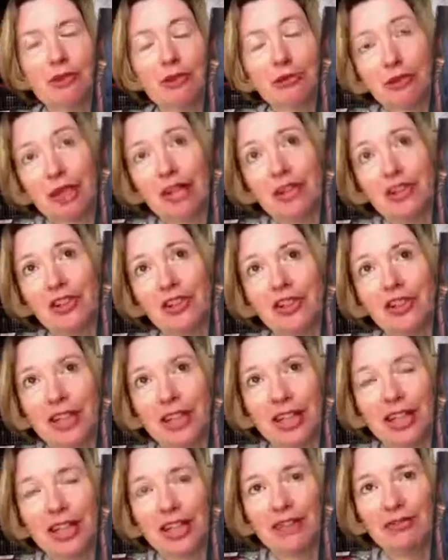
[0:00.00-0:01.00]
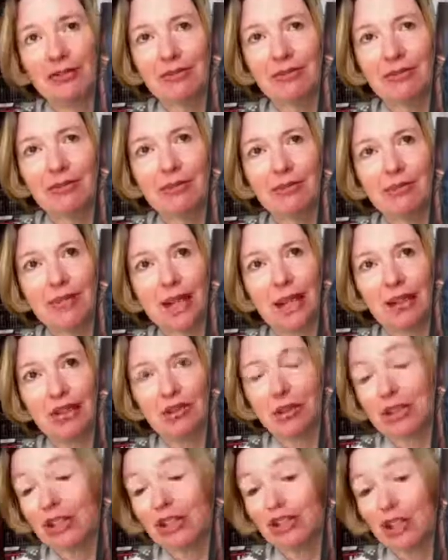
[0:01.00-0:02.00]
fantasy
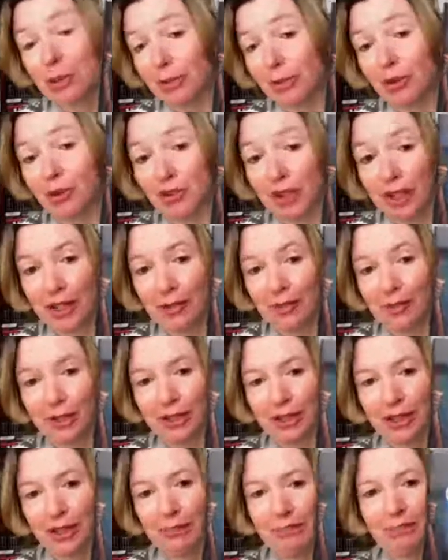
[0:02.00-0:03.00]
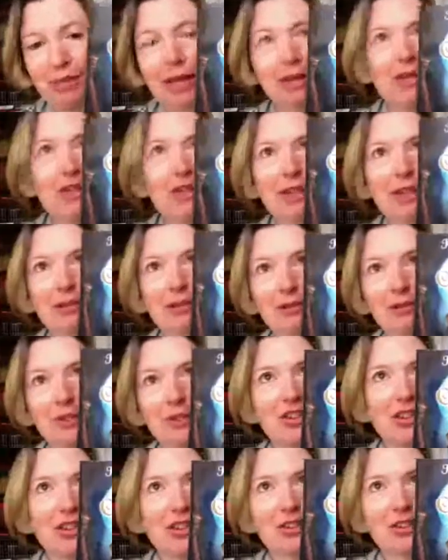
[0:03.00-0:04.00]
natural history museum, a massive
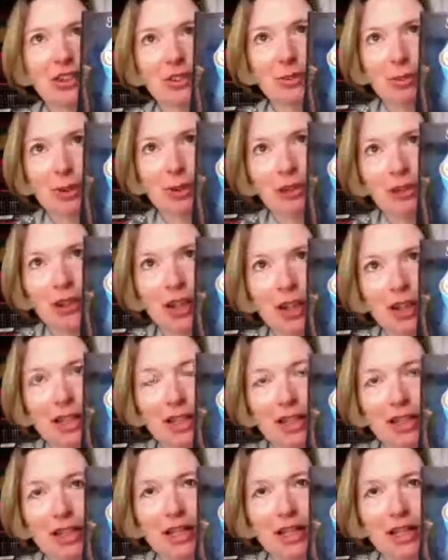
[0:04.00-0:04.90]
mysterious building,